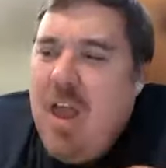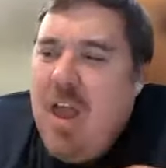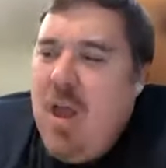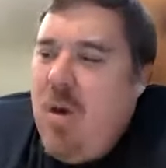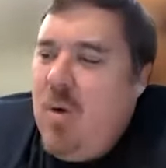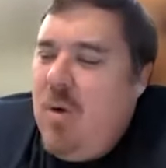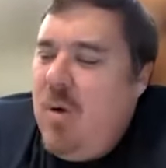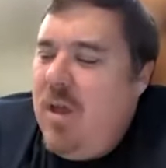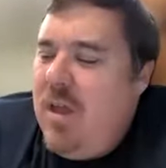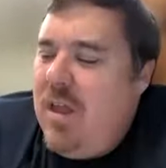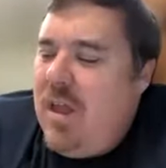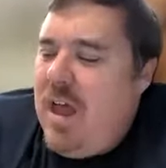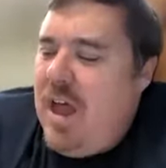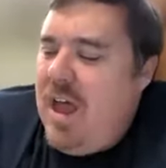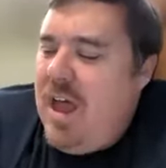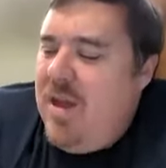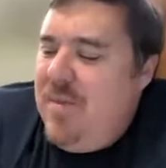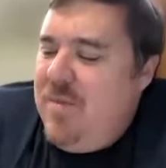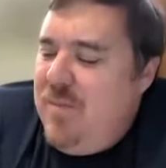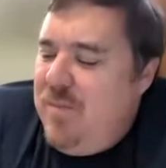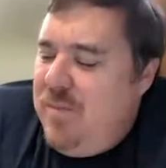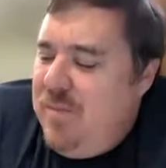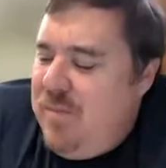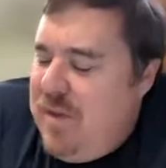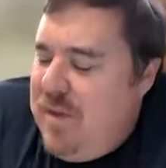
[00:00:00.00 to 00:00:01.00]
Well,
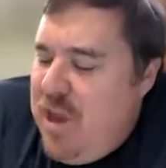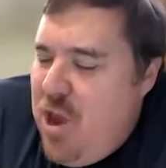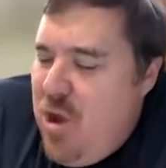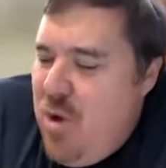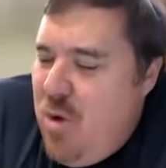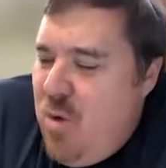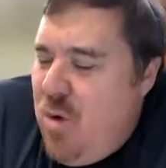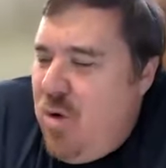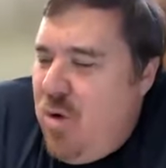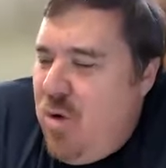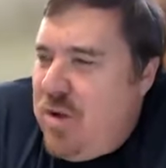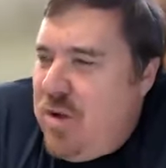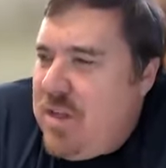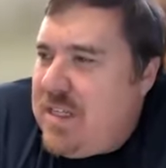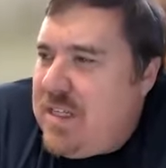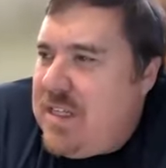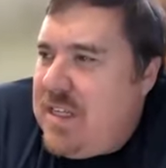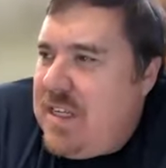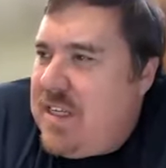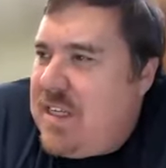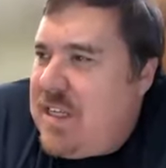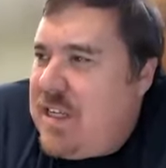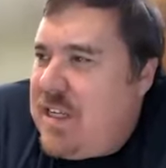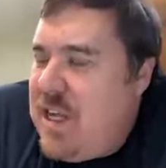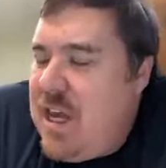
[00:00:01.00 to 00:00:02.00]

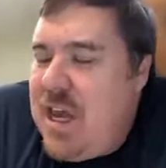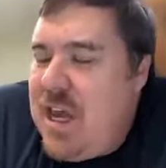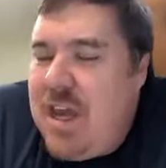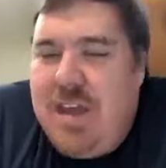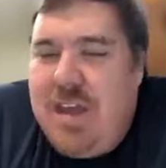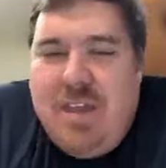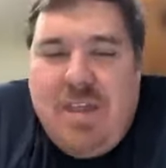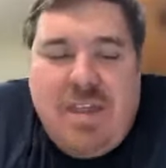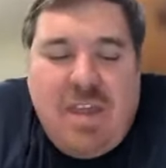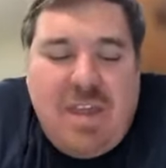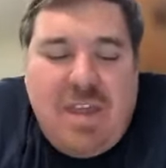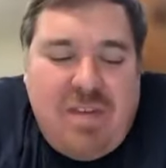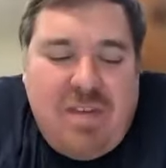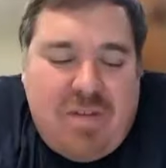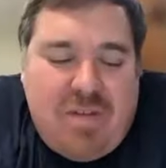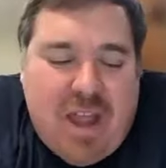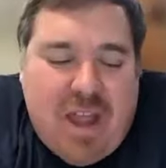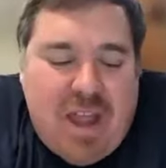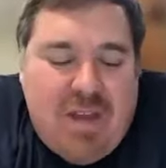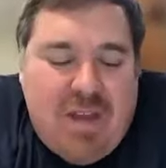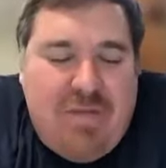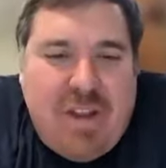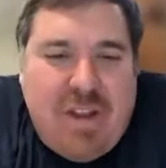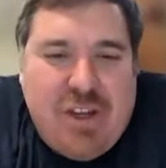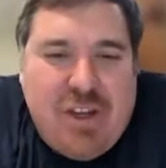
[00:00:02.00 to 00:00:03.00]
since
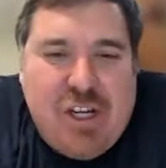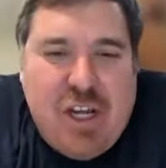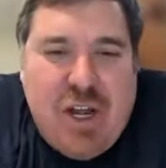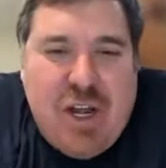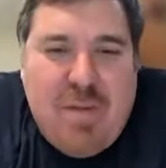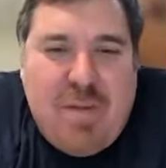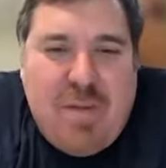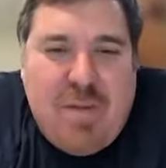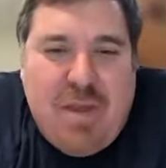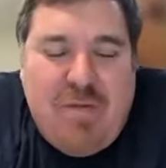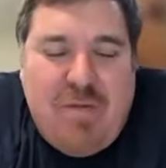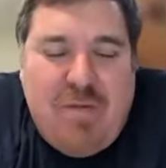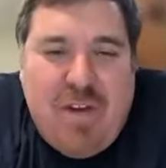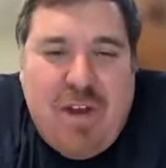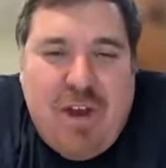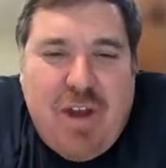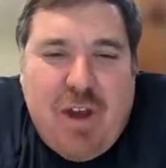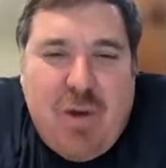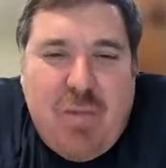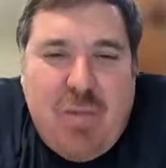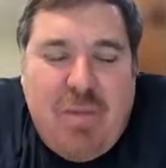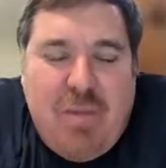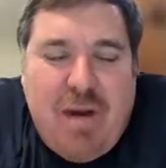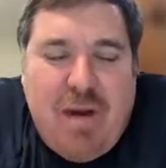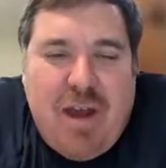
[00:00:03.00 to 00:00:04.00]
kind of finishing up the
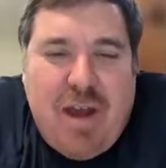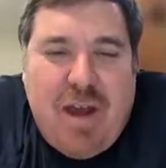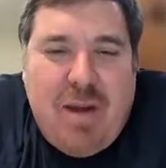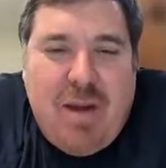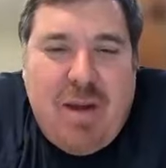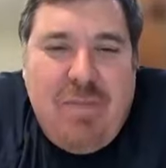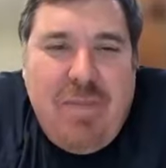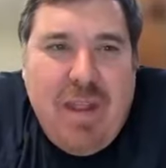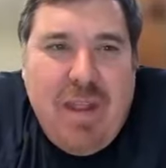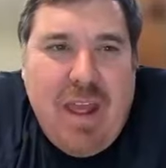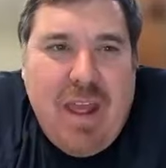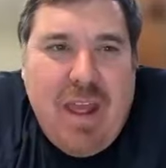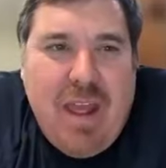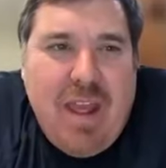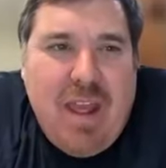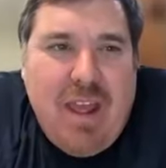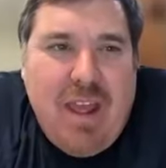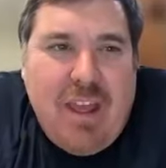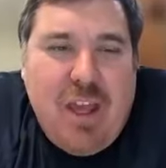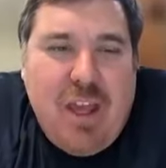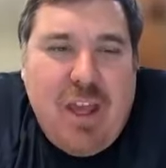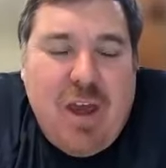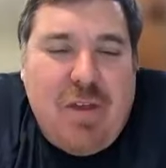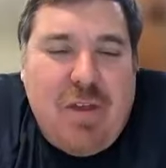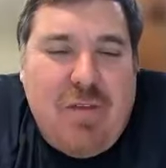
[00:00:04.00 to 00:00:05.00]
film,
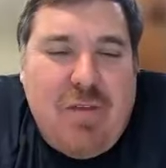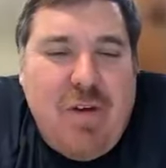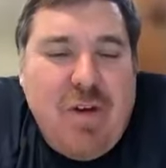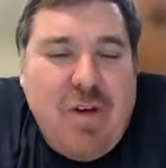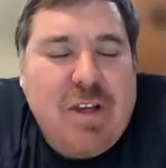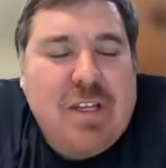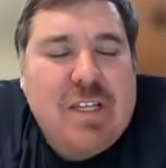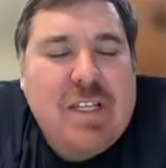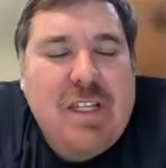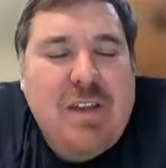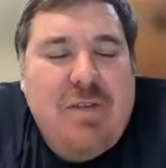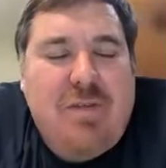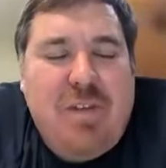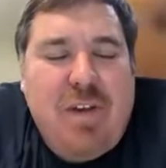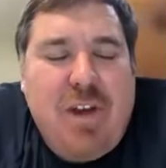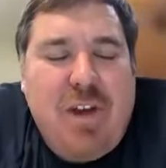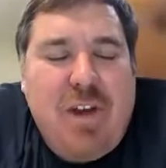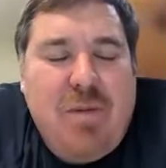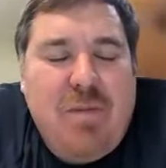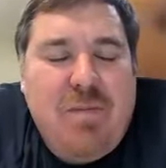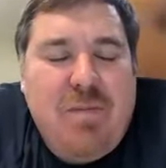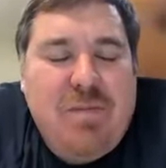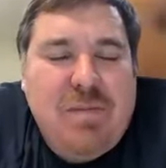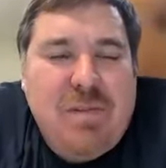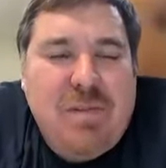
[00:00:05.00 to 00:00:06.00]
the folks in the
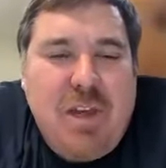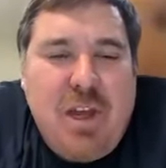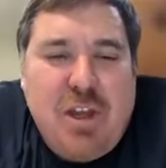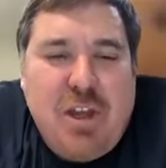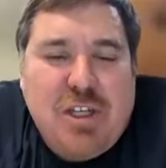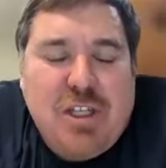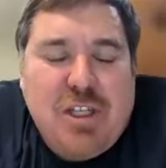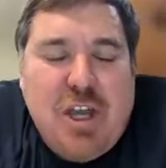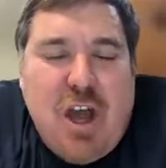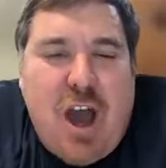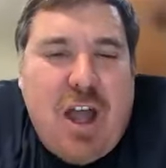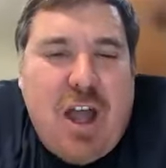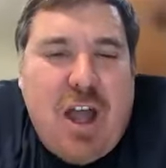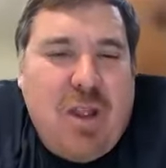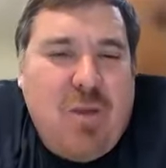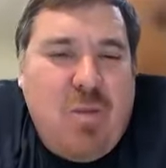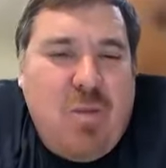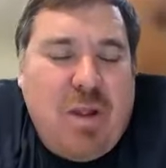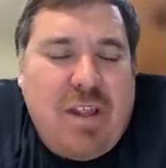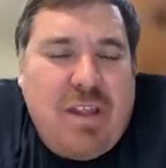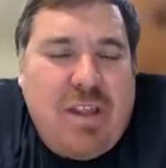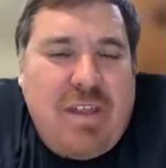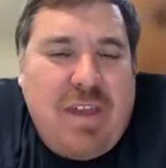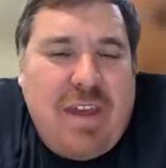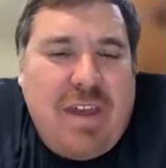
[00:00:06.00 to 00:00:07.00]
film, saw it, and
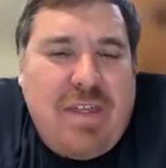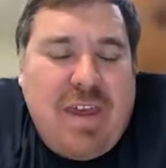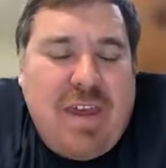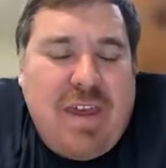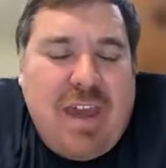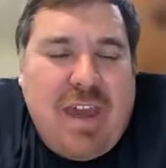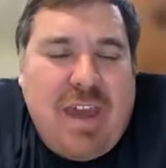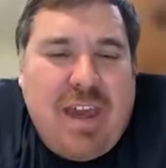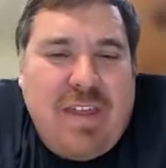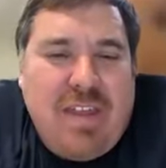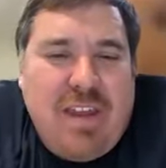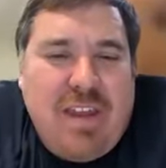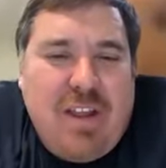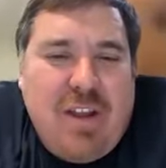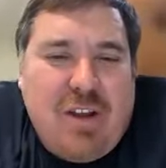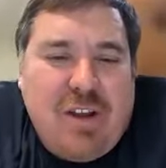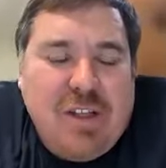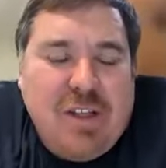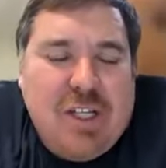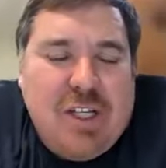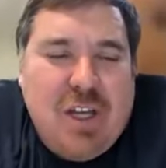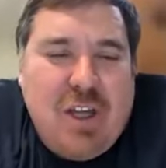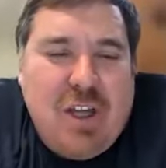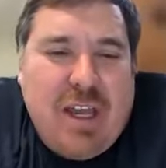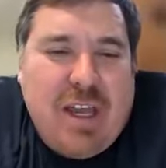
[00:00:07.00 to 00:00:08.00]
what did they think? And then
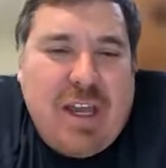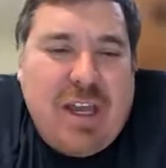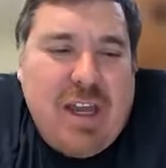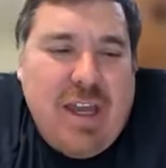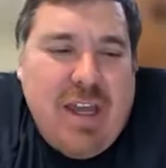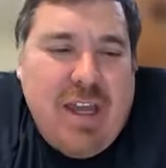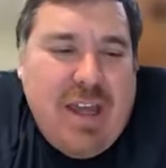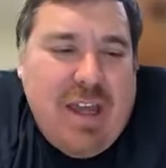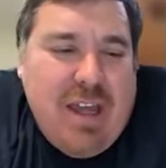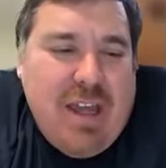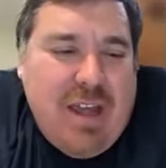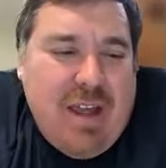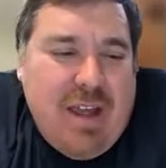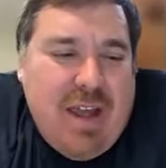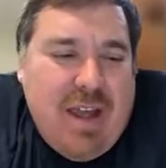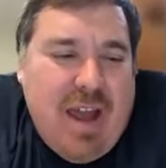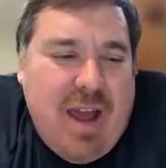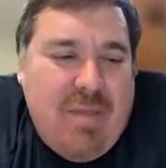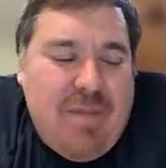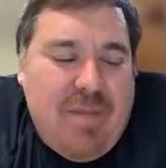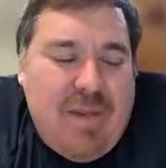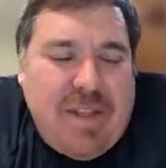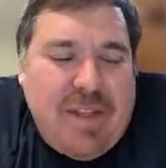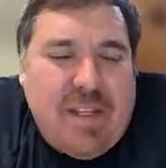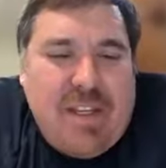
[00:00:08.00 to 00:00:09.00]
also, like,
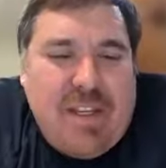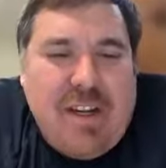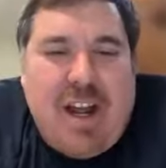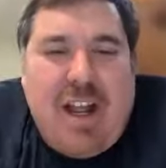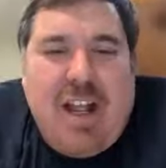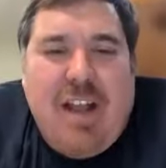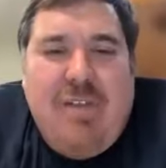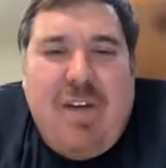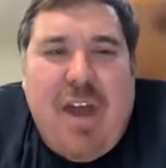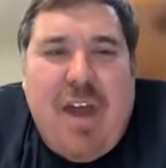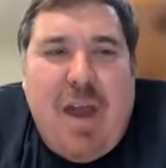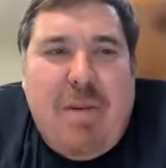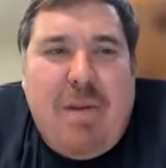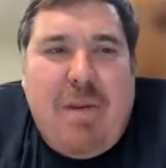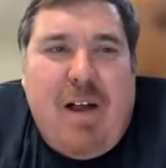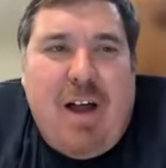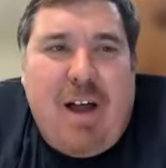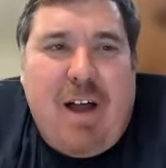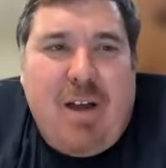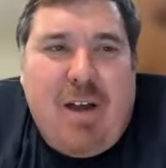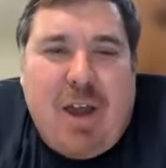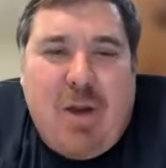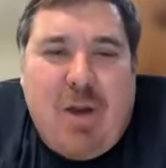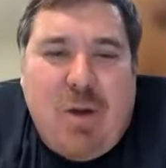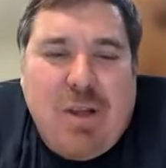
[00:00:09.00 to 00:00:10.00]
is there kind of
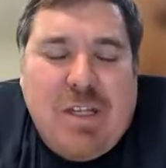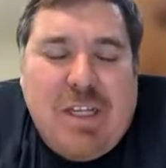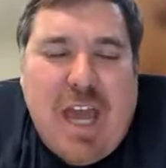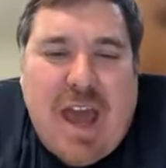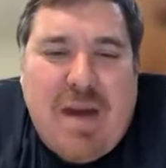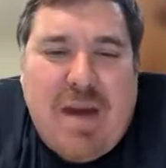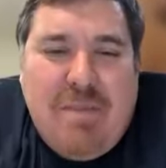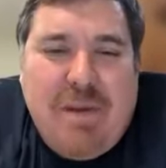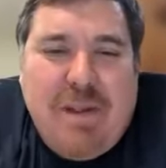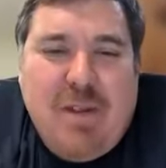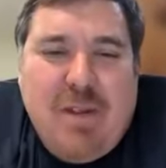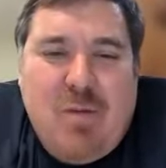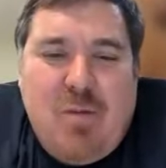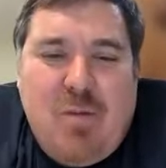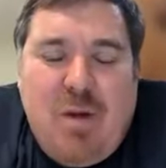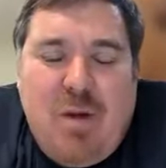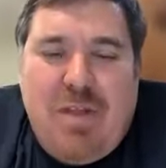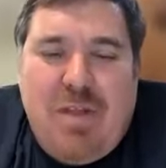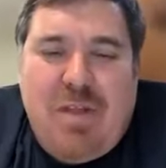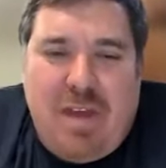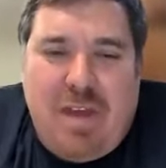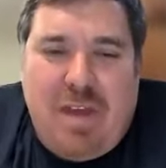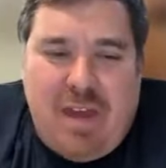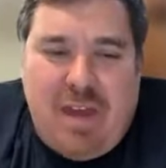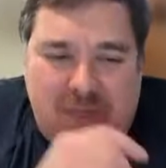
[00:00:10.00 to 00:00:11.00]
epilogue, like what's happened
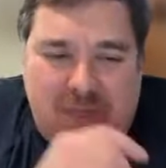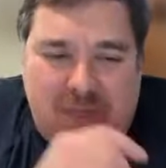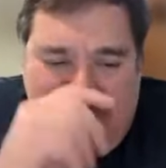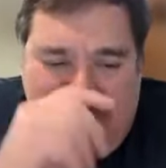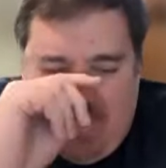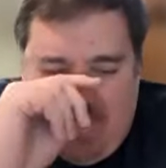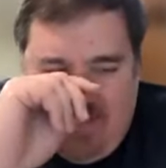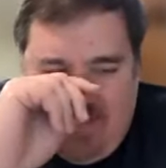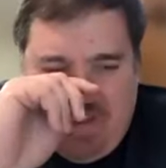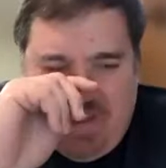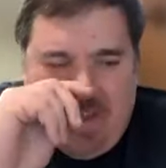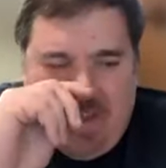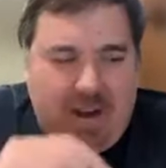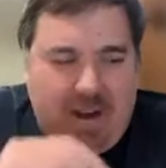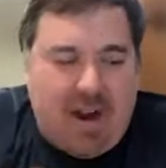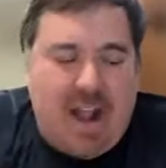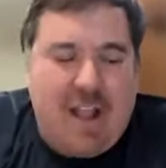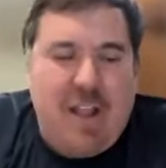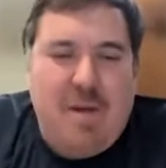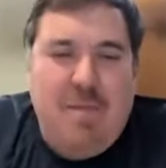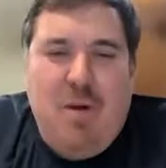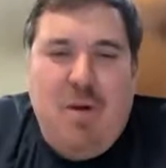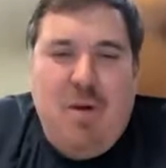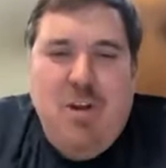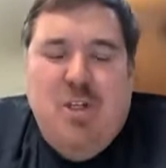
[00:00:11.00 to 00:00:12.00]
with them and their
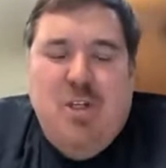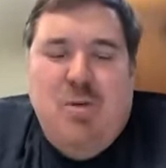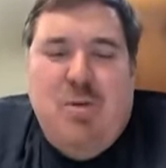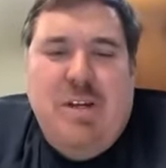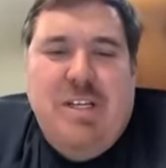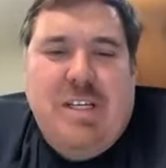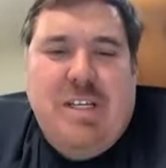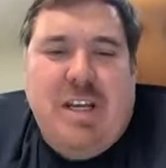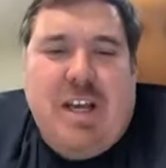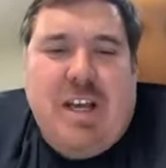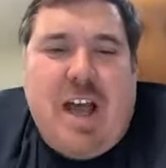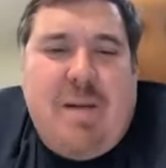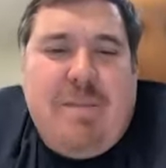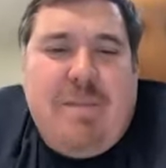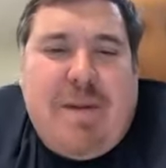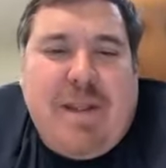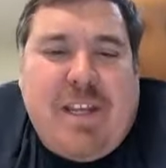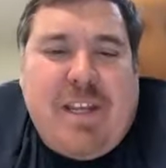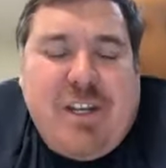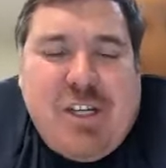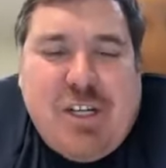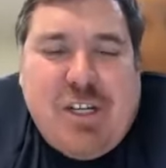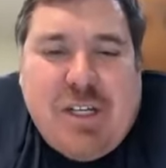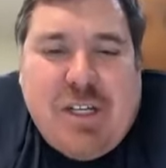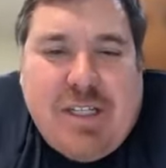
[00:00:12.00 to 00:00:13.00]
kind of most recent
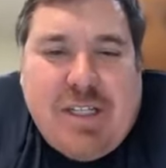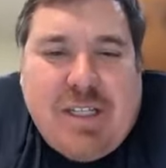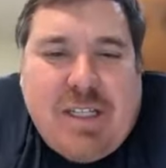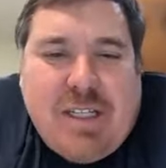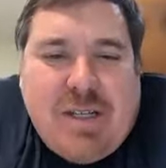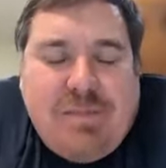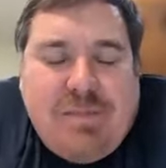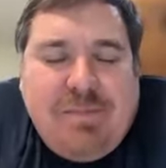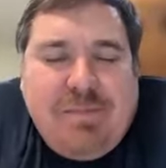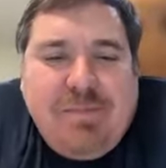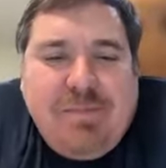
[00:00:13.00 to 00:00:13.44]
competitions?